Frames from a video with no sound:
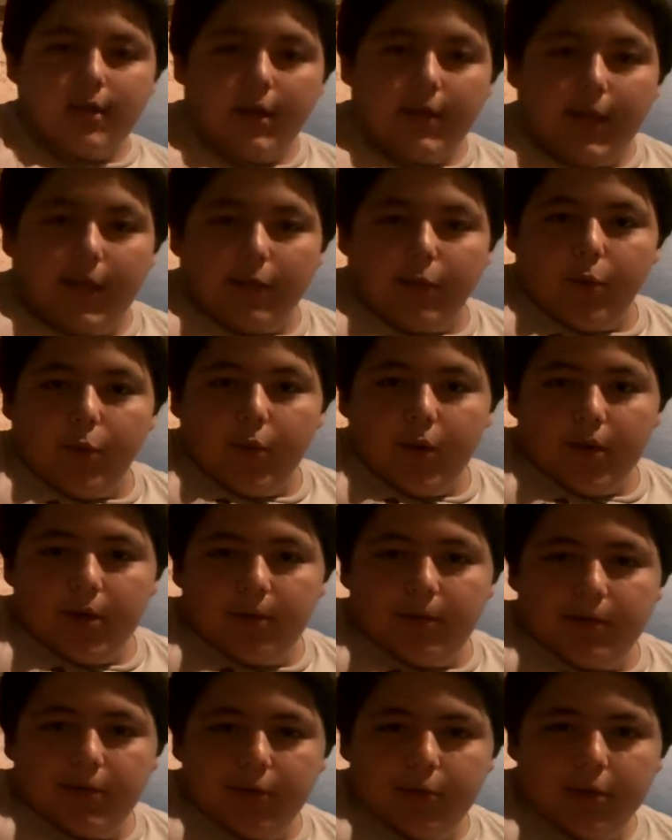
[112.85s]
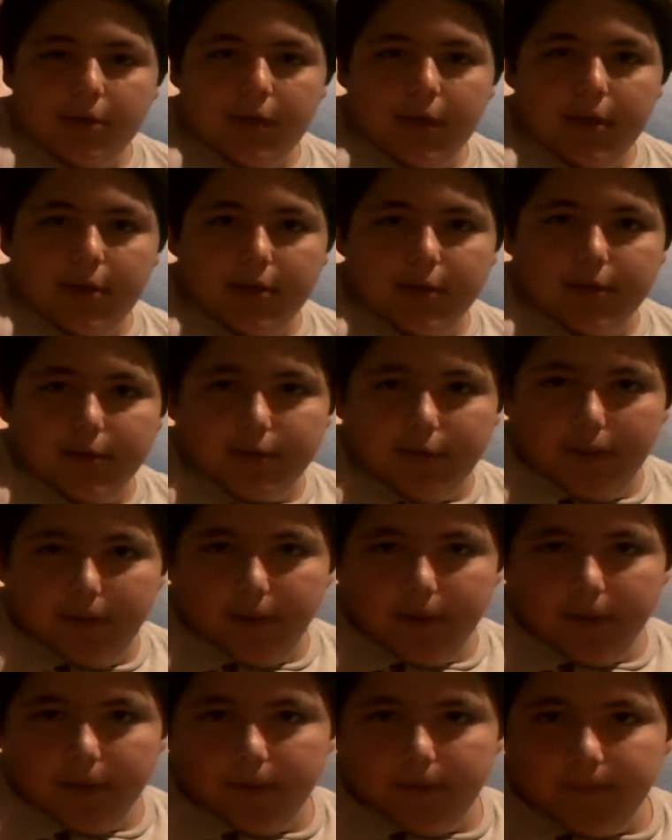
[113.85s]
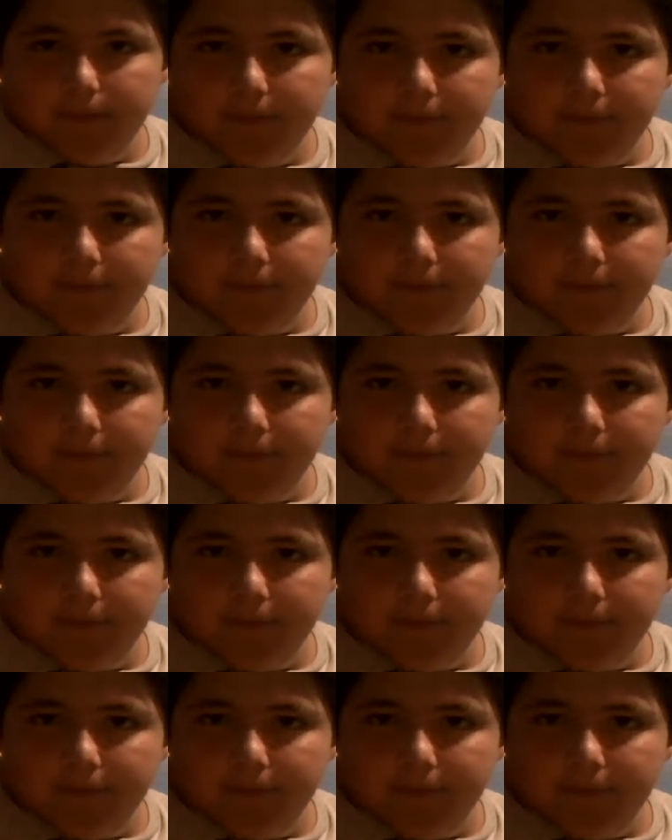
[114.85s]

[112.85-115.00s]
And that's what we're going to be doing later this summer.